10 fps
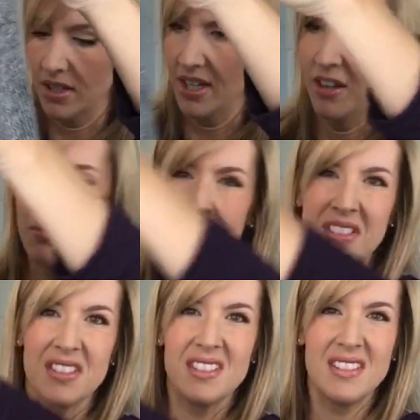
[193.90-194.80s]
enough, but
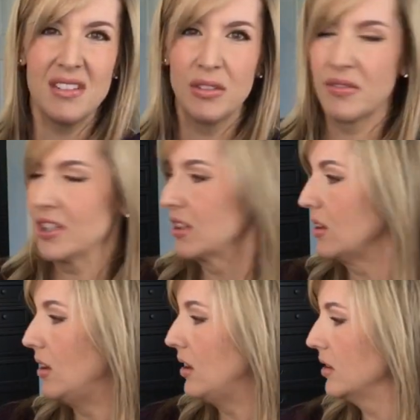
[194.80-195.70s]
it just doesn't look very
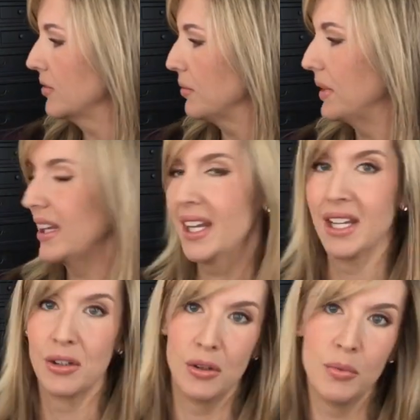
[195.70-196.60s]
long from that
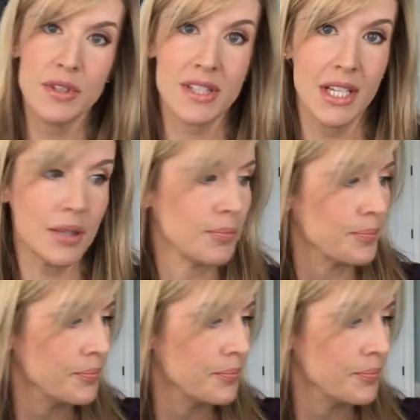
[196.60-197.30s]
angle. We'll see.